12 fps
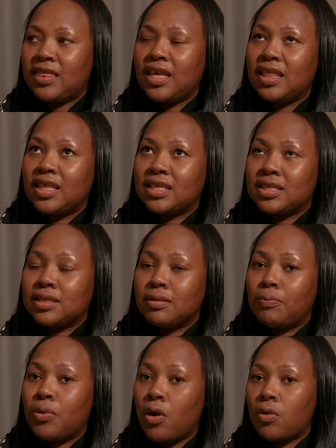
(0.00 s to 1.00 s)
think this
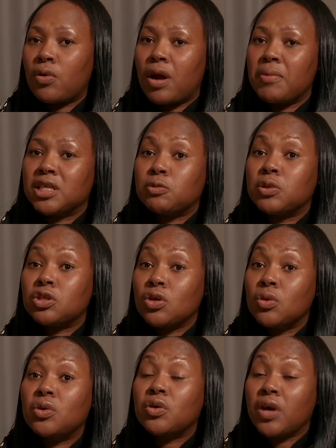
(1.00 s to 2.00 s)
program has been so
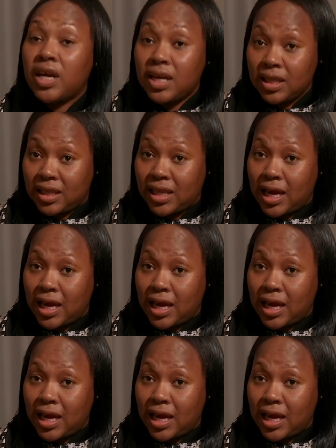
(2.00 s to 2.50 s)
great at